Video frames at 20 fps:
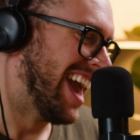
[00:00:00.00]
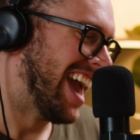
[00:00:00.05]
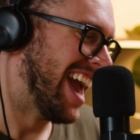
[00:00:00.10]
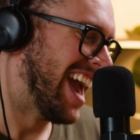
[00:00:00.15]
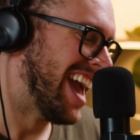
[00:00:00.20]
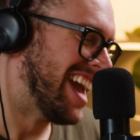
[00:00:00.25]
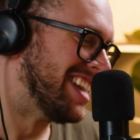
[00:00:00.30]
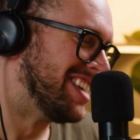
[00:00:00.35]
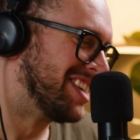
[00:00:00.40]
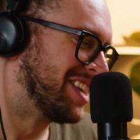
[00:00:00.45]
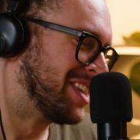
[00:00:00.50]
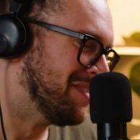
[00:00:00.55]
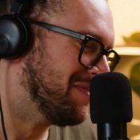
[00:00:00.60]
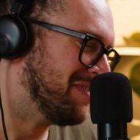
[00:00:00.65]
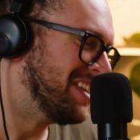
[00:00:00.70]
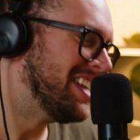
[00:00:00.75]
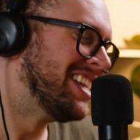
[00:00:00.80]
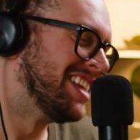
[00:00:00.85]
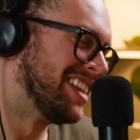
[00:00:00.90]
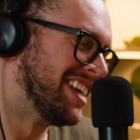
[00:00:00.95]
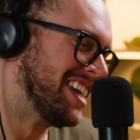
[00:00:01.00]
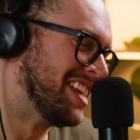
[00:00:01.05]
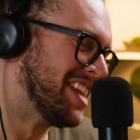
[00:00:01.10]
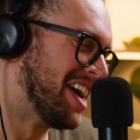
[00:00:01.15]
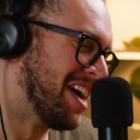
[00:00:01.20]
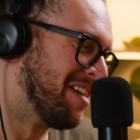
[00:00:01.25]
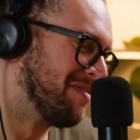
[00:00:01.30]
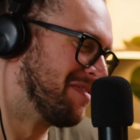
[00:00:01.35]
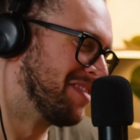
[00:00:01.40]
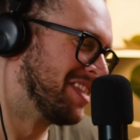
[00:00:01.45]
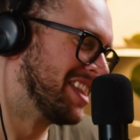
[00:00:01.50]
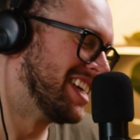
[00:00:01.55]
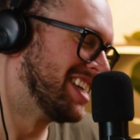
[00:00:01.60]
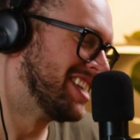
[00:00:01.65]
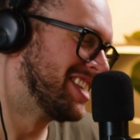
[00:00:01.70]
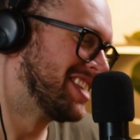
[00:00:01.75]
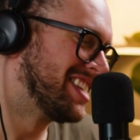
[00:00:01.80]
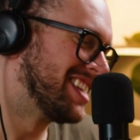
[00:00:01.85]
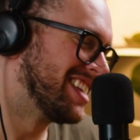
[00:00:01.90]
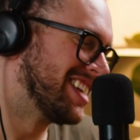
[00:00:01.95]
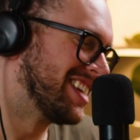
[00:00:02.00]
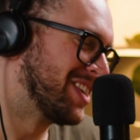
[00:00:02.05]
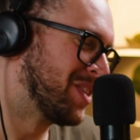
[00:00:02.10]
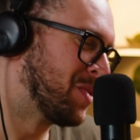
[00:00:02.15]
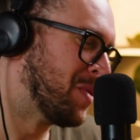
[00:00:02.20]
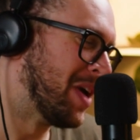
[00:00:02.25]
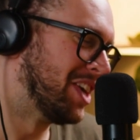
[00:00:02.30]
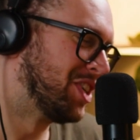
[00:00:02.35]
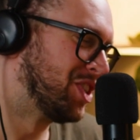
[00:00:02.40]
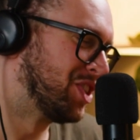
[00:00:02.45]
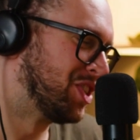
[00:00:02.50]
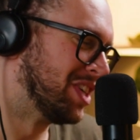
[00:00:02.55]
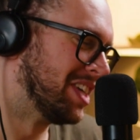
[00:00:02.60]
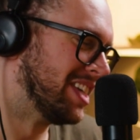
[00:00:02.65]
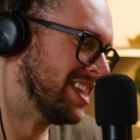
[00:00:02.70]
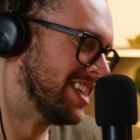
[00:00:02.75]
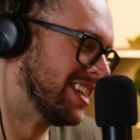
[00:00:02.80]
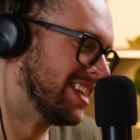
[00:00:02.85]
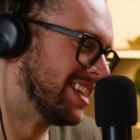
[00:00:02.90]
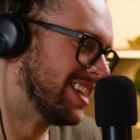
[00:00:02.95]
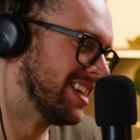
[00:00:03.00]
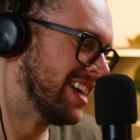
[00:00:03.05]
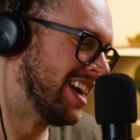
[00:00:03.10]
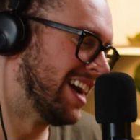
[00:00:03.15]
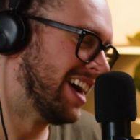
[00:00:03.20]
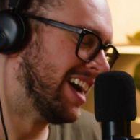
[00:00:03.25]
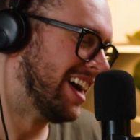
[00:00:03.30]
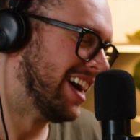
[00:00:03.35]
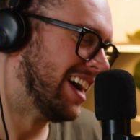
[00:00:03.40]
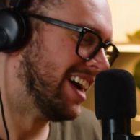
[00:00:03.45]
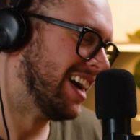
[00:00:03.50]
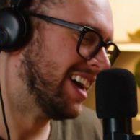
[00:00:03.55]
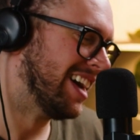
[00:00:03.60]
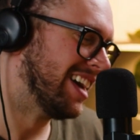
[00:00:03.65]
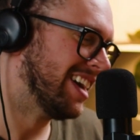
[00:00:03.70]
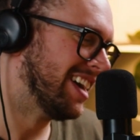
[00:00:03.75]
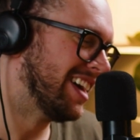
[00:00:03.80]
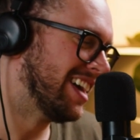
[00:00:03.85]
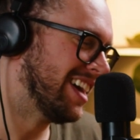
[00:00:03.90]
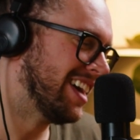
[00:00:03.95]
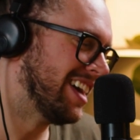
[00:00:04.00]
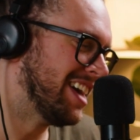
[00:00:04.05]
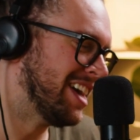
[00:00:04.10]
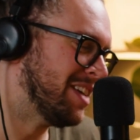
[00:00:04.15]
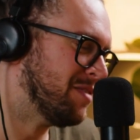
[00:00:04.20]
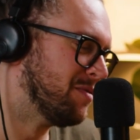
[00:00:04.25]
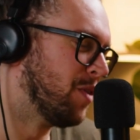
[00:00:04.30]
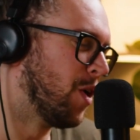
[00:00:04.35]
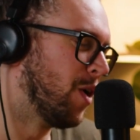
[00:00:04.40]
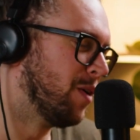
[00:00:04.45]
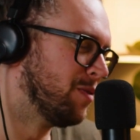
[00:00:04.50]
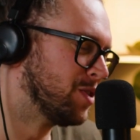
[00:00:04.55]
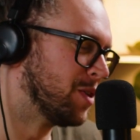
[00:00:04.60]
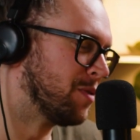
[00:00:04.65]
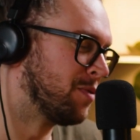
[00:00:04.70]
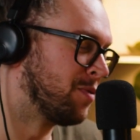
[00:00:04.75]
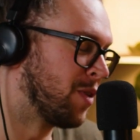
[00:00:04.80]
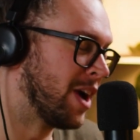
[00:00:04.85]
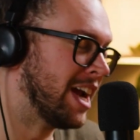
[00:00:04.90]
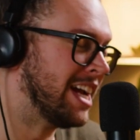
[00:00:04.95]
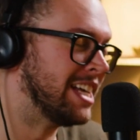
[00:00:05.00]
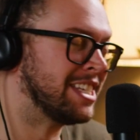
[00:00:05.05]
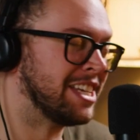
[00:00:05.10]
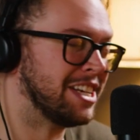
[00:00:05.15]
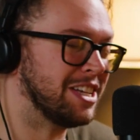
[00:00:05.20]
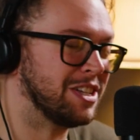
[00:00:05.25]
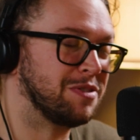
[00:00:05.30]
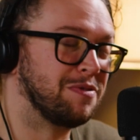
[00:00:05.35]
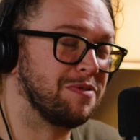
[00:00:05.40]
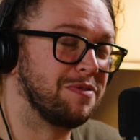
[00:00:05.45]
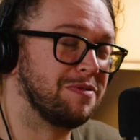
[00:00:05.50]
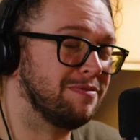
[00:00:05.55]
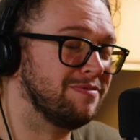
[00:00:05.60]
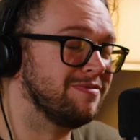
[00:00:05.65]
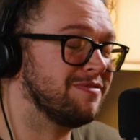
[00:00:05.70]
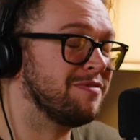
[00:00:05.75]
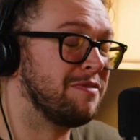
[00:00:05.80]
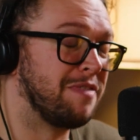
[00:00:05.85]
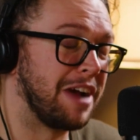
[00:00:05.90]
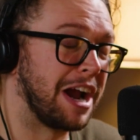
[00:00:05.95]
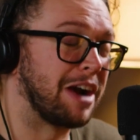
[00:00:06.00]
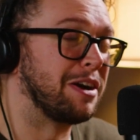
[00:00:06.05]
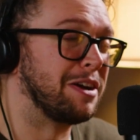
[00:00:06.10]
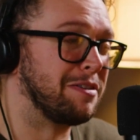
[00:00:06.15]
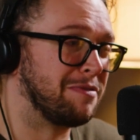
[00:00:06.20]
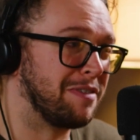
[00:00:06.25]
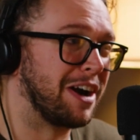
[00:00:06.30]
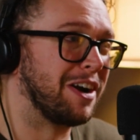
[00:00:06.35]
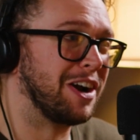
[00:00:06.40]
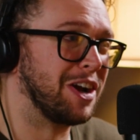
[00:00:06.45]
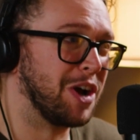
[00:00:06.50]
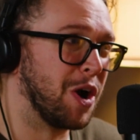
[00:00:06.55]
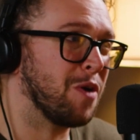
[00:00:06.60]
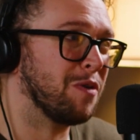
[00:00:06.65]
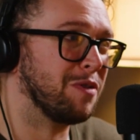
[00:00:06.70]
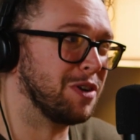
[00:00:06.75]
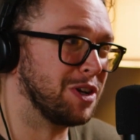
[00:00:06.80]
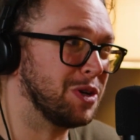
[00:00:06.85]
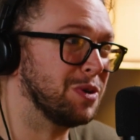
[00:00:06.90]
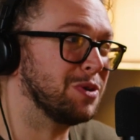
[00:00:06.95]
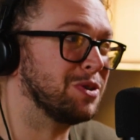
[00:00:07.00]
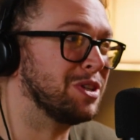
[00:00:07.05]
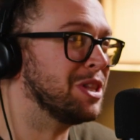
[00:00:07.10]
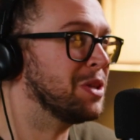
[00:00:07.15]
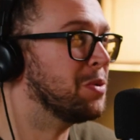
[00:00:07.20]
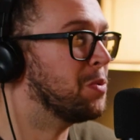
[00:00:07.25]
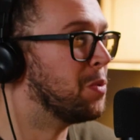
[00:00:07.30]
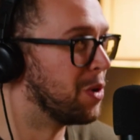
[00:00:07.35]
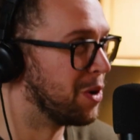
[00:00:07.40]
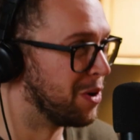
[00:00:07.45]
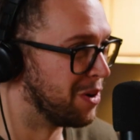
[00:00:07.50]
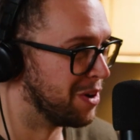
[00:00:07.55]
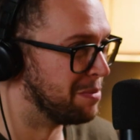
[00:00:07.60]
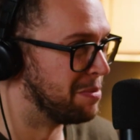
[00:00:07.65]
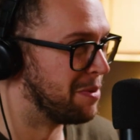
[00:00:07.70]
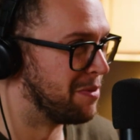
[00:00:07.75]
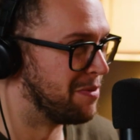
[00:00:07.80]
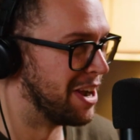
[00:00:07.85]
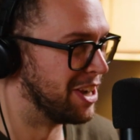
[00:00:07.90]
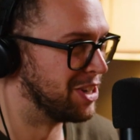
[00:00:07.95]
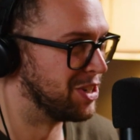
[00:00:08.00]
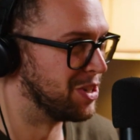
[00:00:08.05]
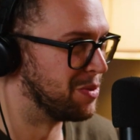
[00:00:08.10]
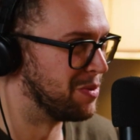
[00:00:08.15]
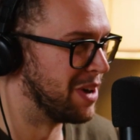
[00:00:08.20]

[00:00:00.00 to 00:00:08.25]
And conveniently enough, this question uh, involves a phrase that is very, very overused in the world of professional